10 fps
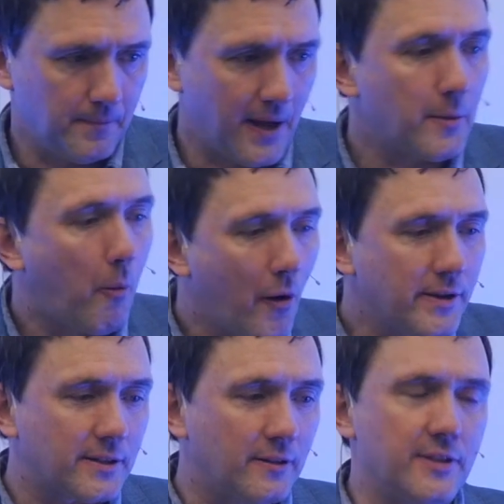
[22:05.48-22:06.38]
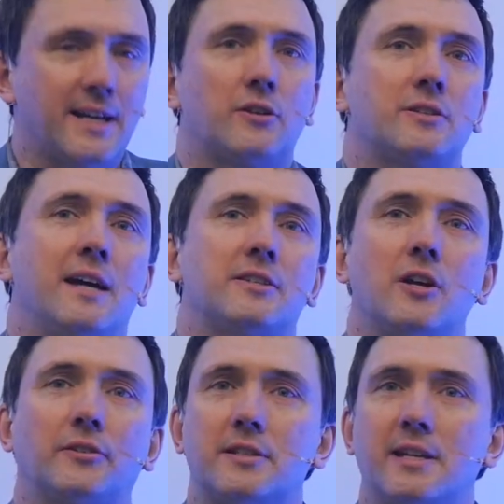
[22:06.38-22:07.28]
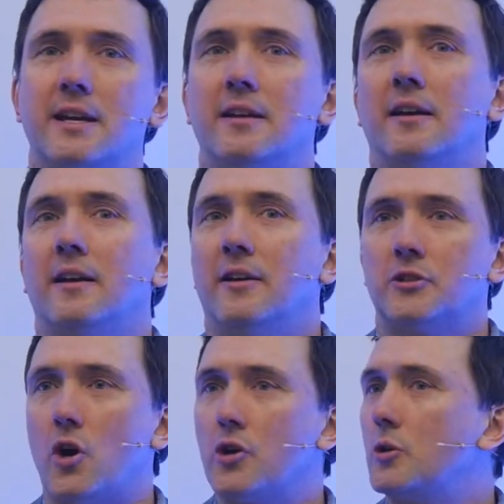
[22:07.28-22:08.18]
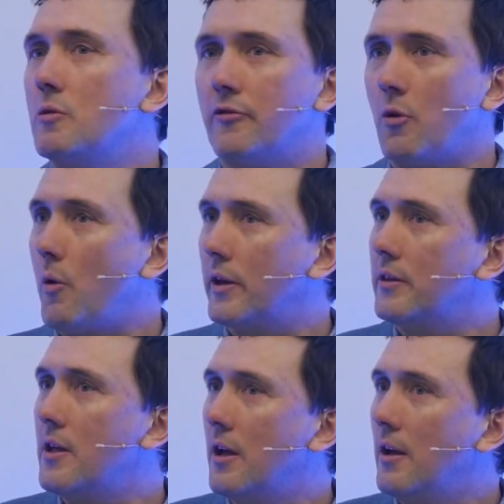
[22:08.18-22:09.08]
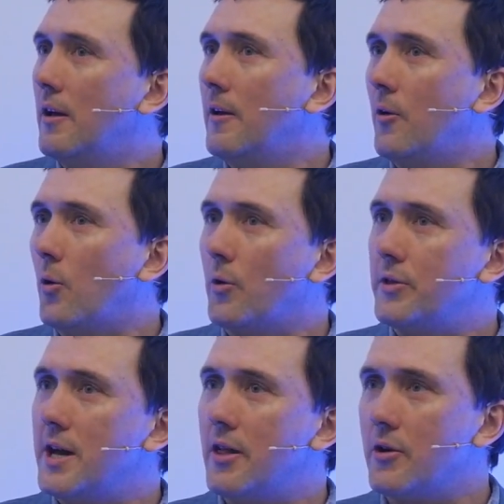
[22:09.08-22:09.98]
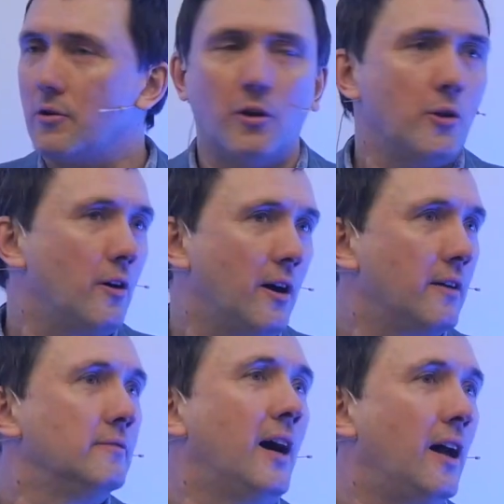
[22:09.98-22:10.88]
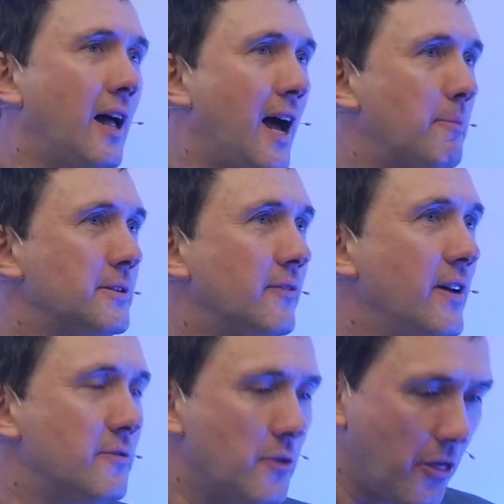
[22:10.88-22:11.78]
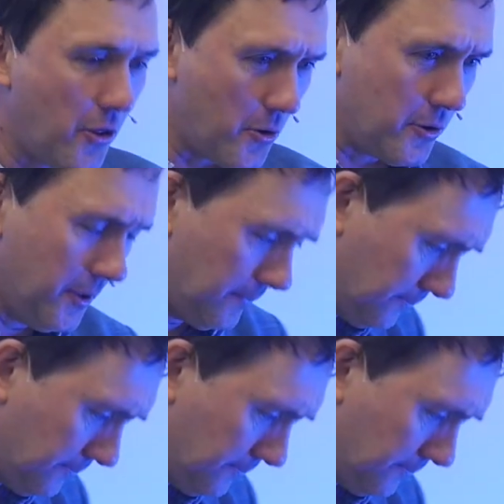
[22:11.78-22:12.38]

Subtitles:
And the point of this exercise is not to argue for one or the other, although I'll happen to favor the third.